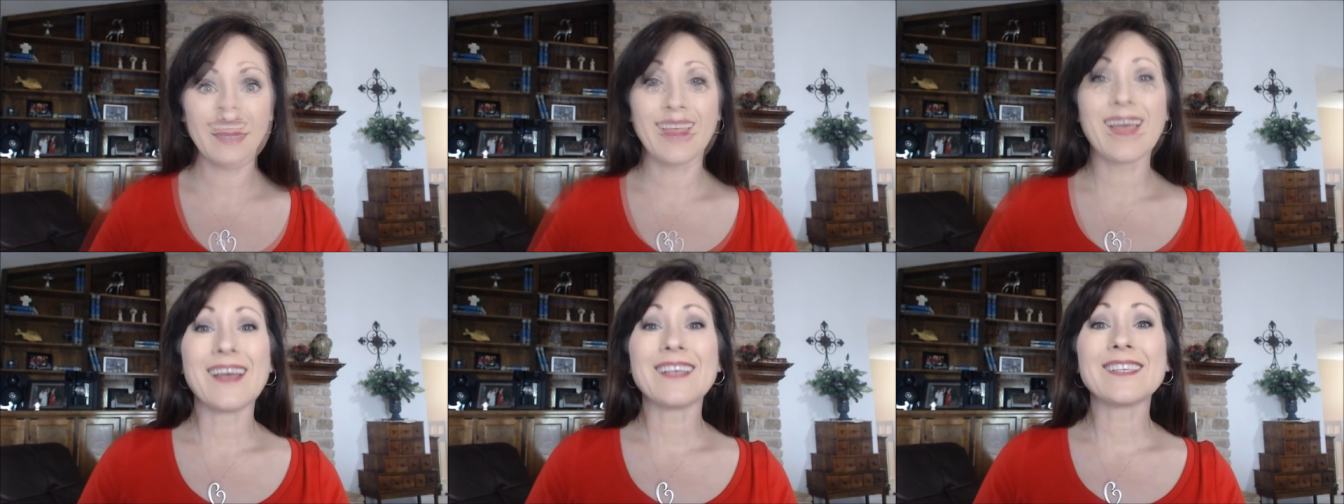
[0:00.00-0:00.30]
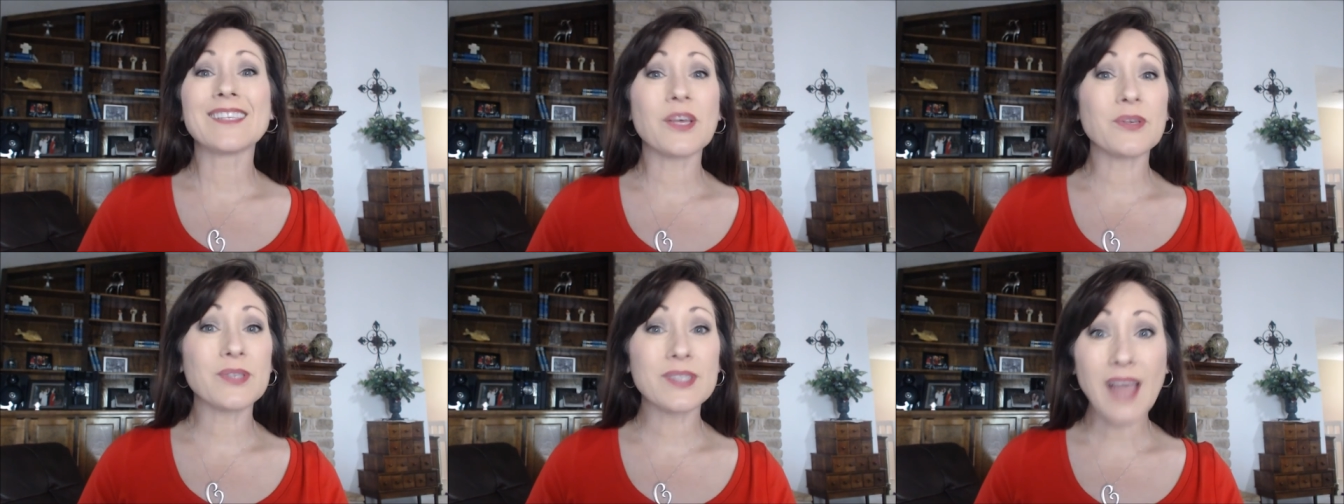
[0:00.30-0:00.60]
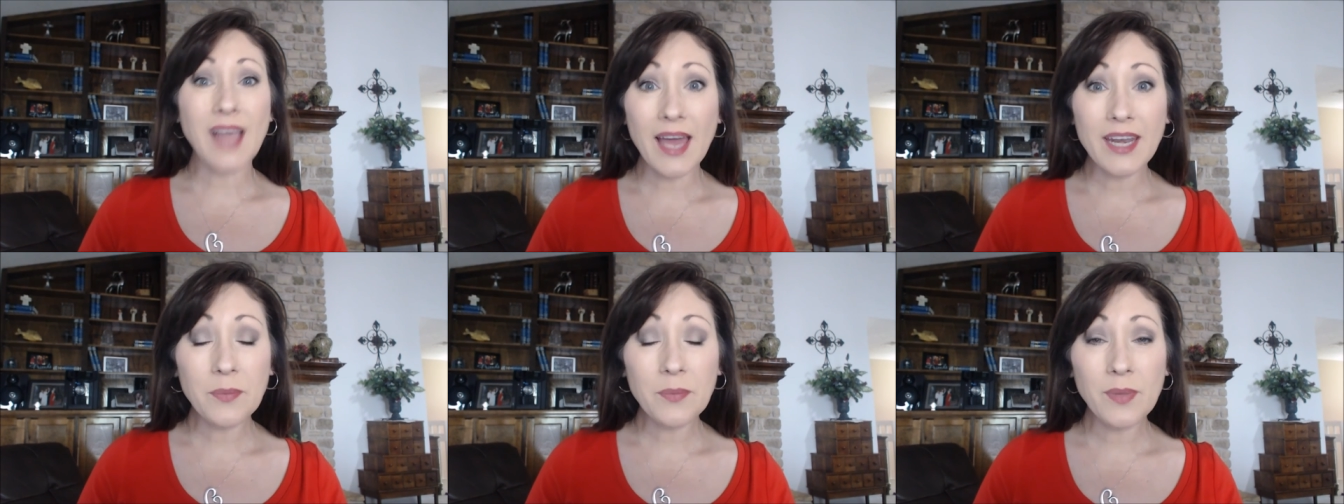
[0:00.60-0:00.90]
So
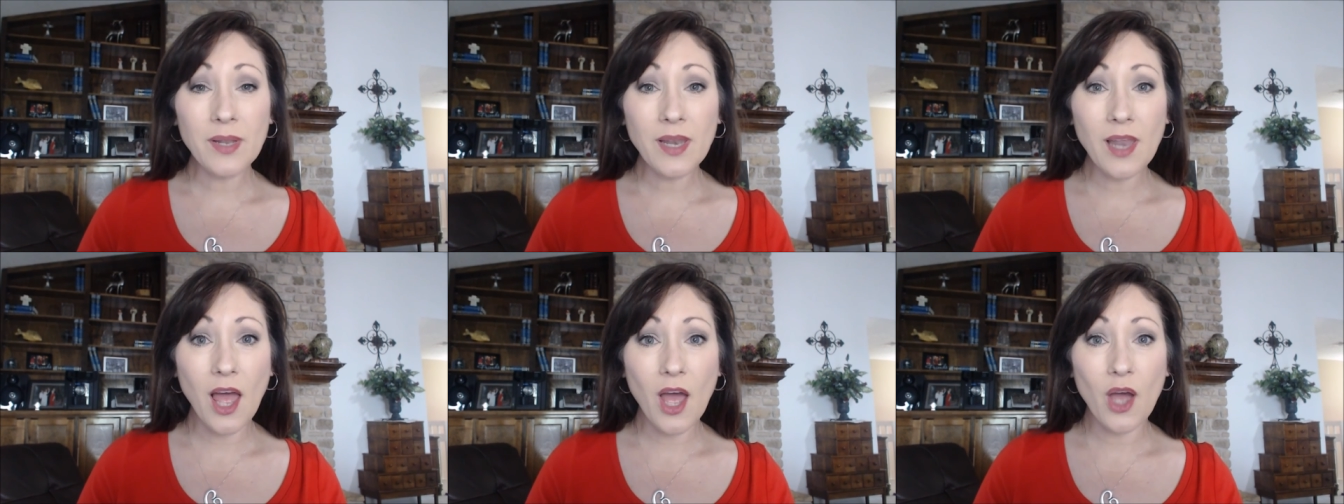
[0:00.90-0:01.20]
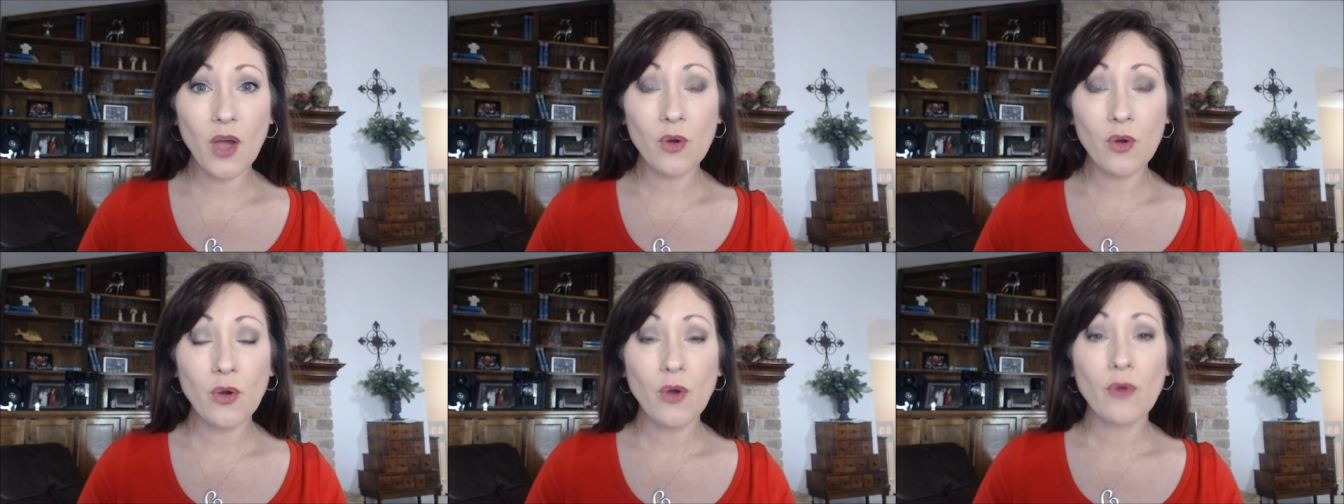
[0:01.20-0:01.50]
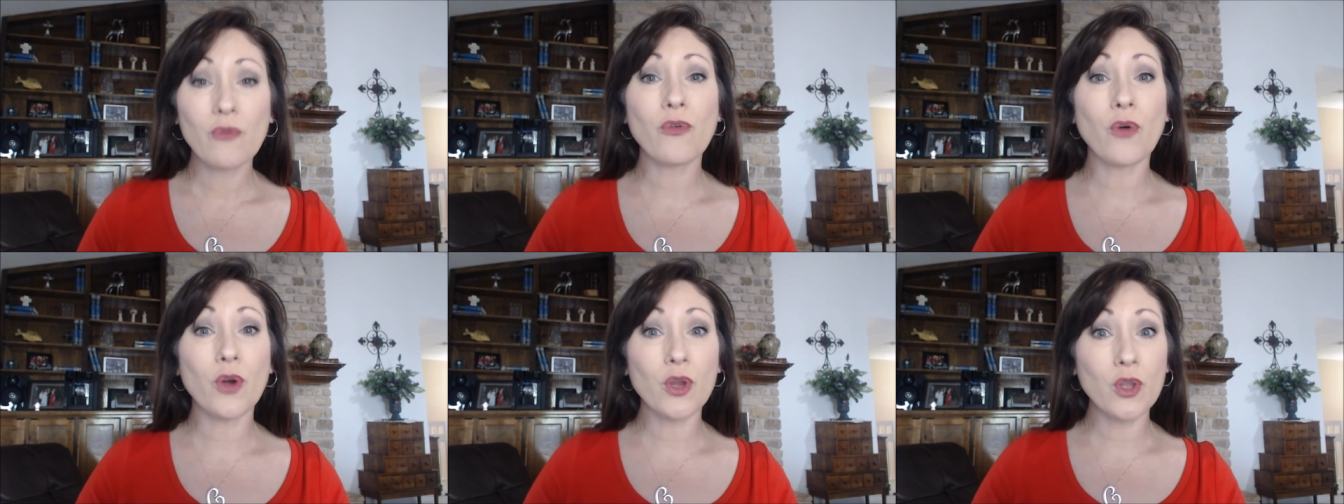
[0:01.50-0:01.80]
sign up below
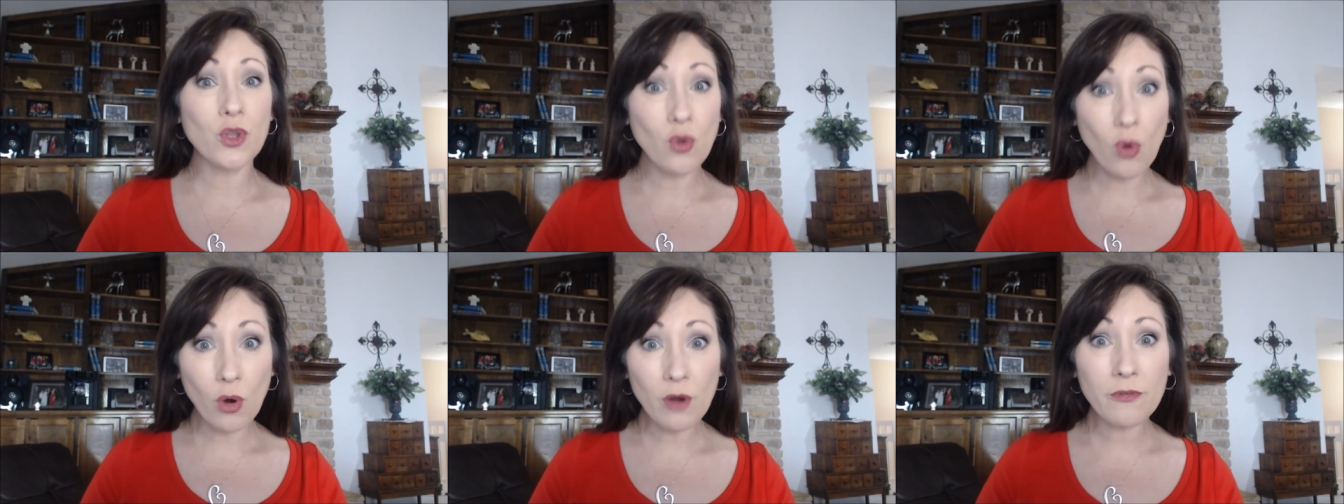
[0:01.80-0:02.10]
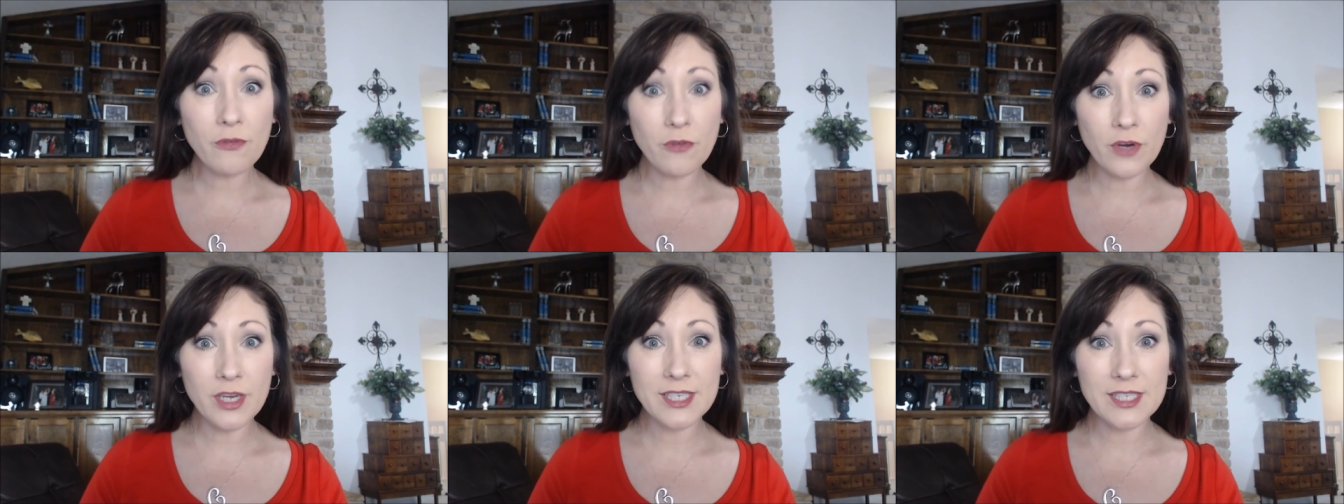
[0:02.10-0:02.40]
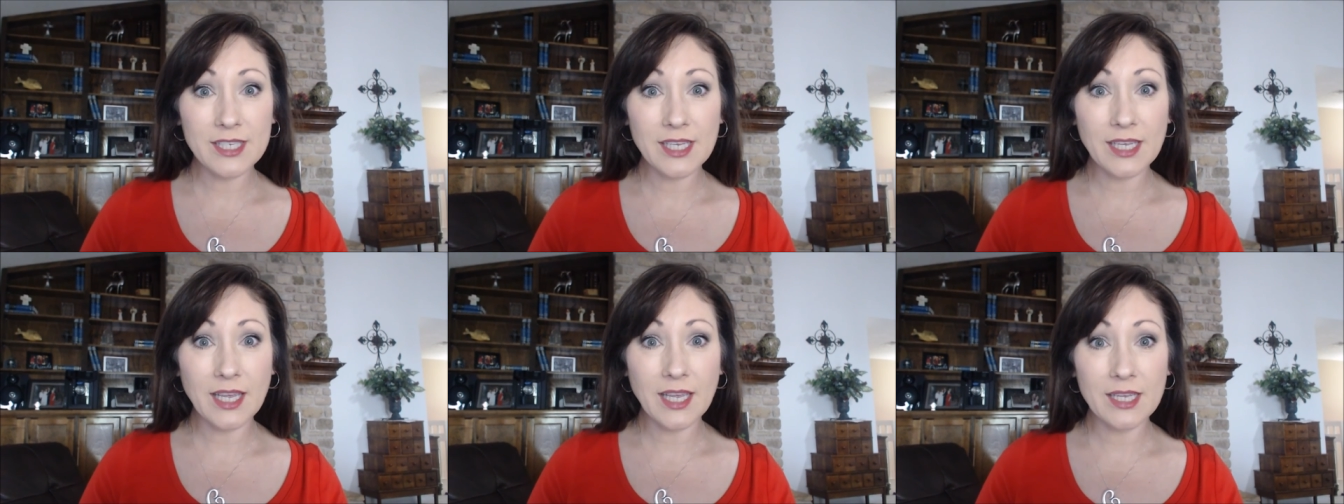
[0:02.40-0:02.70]
for your free
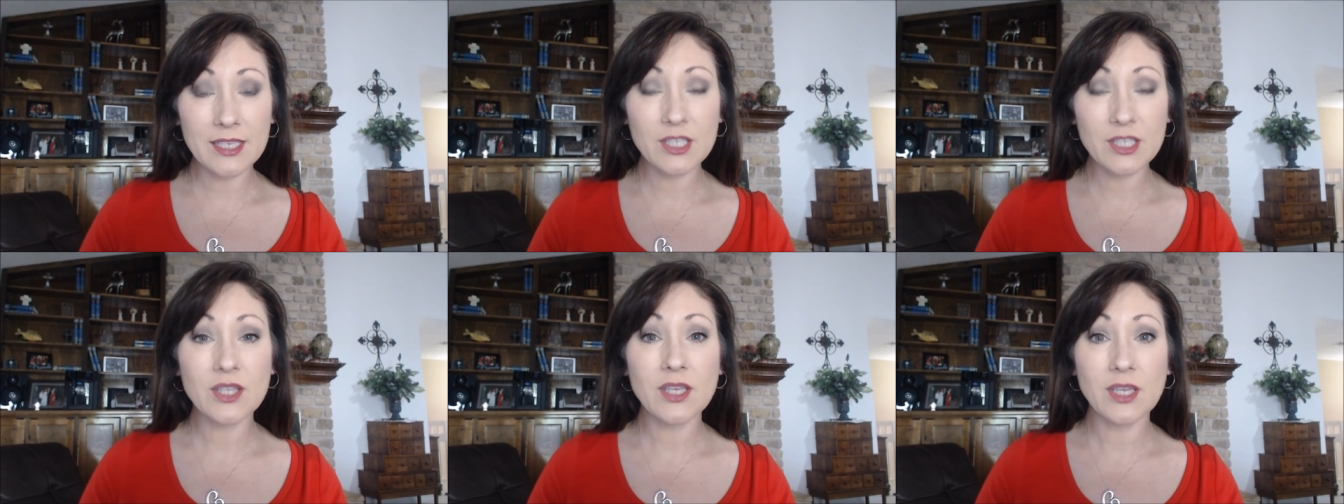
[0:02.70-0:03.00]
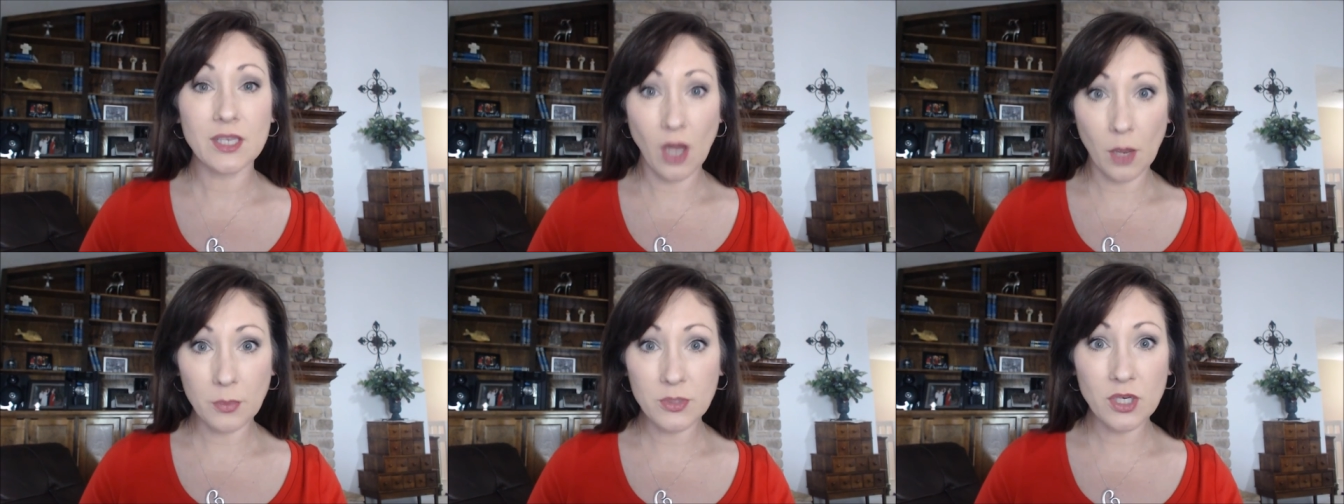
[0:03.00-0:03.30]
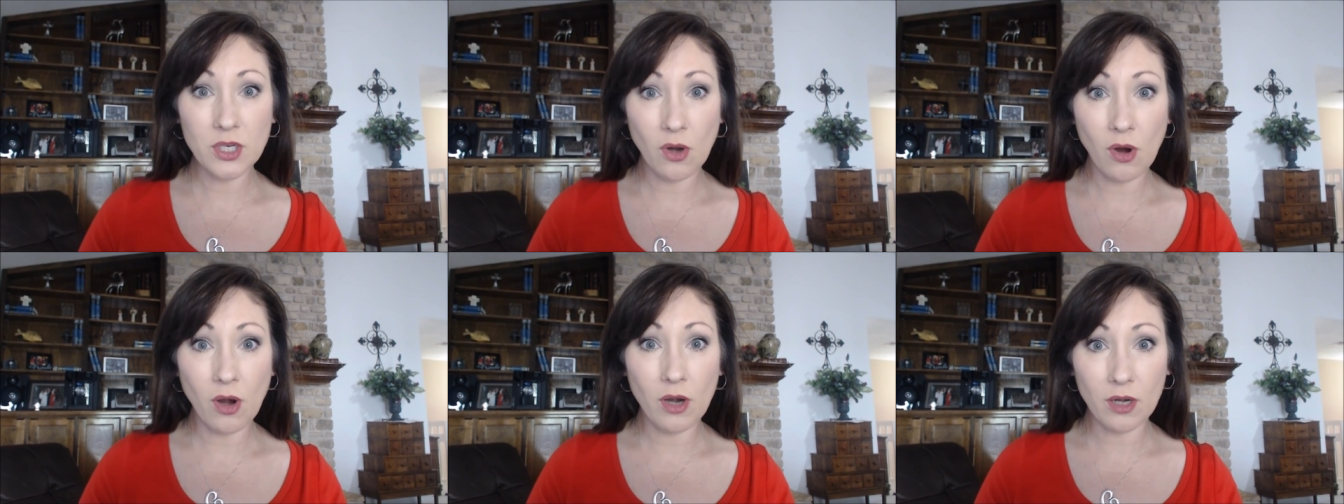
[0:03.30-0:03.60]
ticket to the Adoption Heart